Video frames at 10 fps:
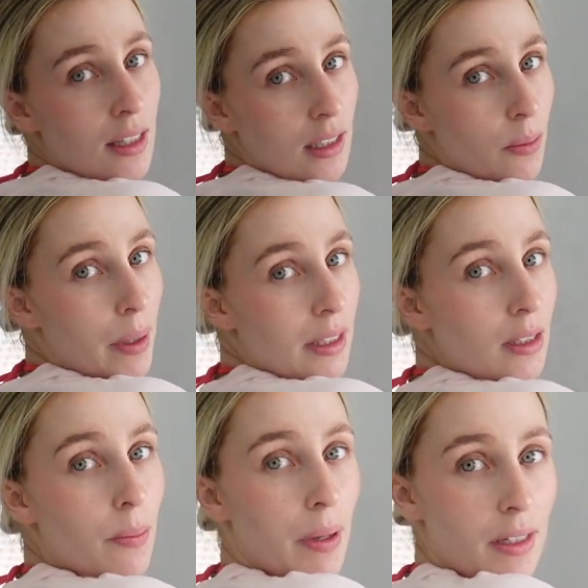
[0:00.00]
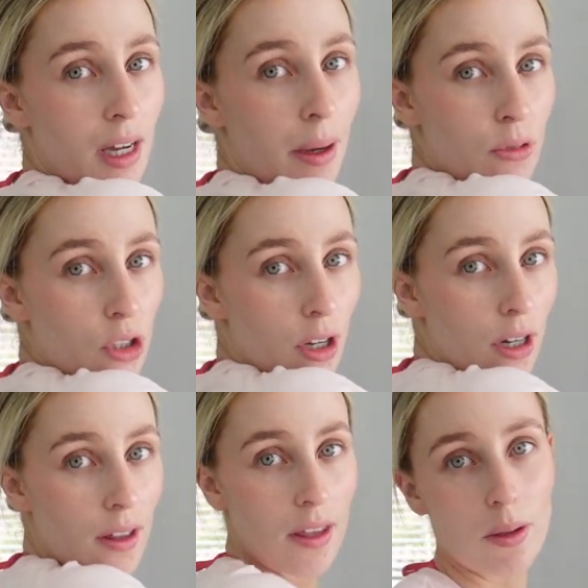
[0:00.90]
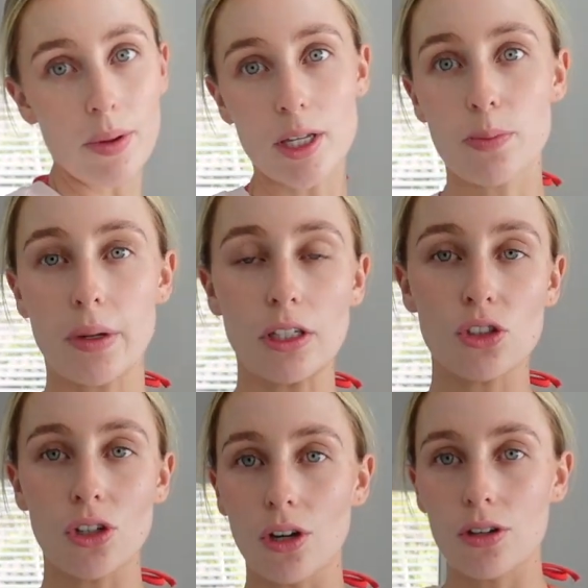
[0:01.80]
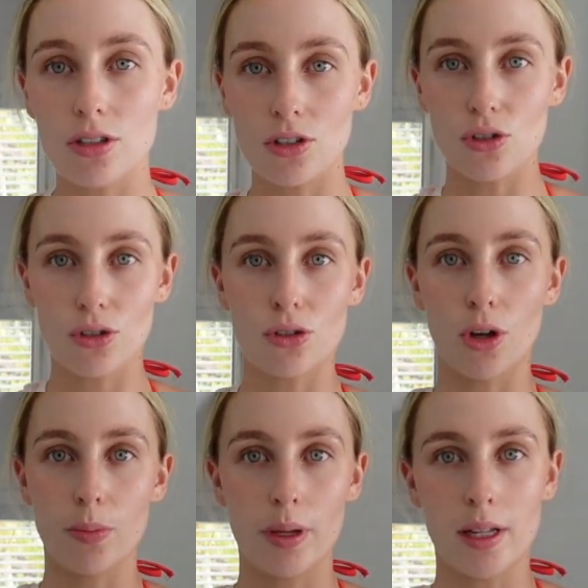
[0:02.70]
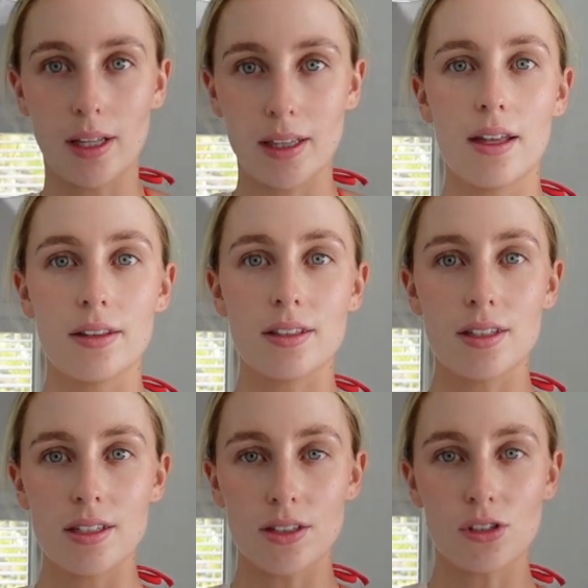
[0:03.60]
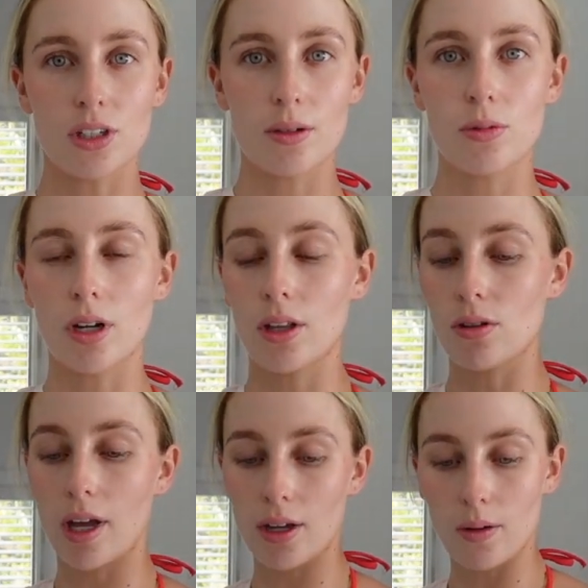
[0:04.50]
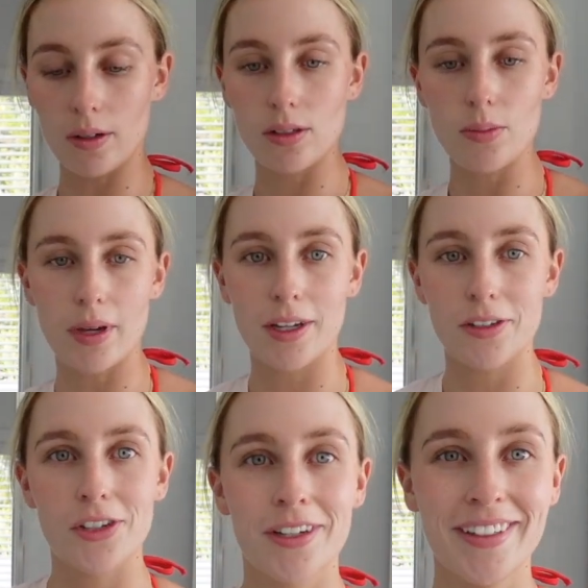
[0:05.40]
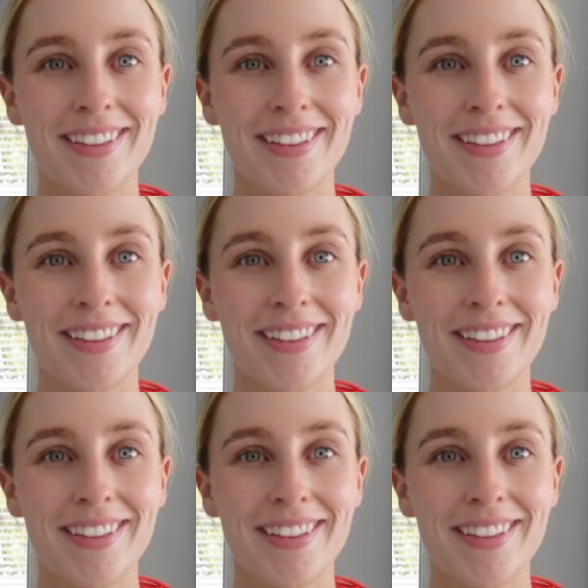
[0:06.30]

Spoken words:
It's like the best bedtime shirt and then the best beach shirt, because it's just so big. Like, this is literally what I look like going to the beach.